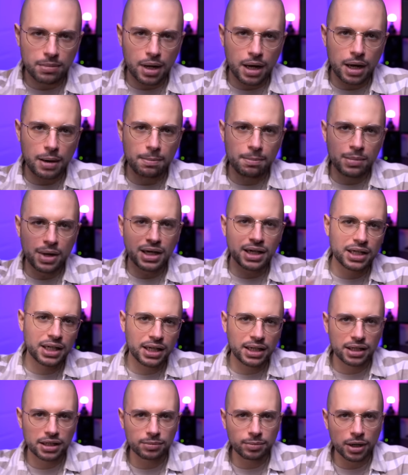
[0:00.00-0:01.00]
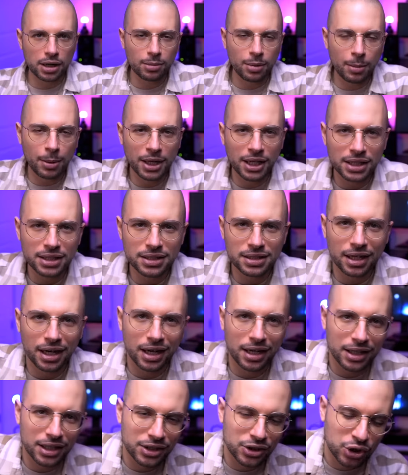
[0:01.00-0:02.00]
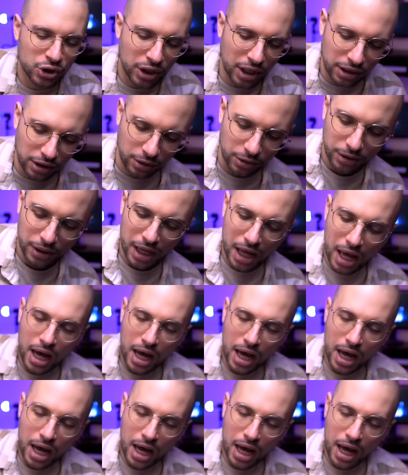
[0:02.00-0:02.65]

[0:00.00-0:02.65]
Maligayang pagbabalik sa akin channel.